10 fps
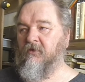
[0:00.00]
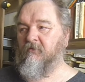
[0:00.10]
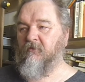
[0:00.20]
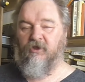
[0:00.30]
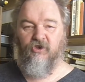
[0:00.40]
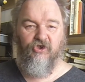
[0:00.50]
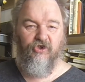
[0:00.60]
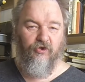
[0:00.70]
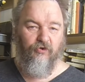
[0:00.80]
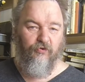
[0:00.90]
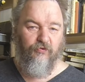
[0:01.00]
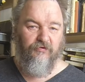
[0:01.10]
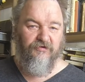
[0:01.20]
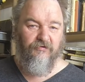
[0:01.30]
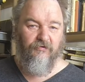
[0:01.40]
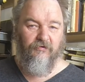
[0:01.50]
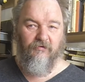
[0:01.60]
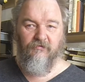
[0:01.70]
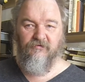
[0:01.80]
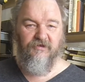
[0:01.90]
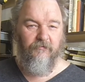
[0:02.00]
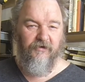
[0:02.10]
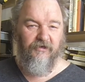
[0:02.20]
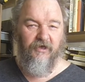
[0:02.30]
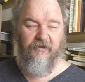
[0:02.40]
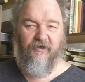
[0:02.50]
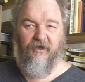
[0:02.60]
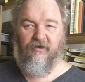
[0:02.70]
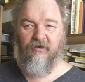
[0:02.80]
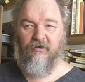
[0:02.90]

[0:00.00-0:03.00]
make shoes or something like that.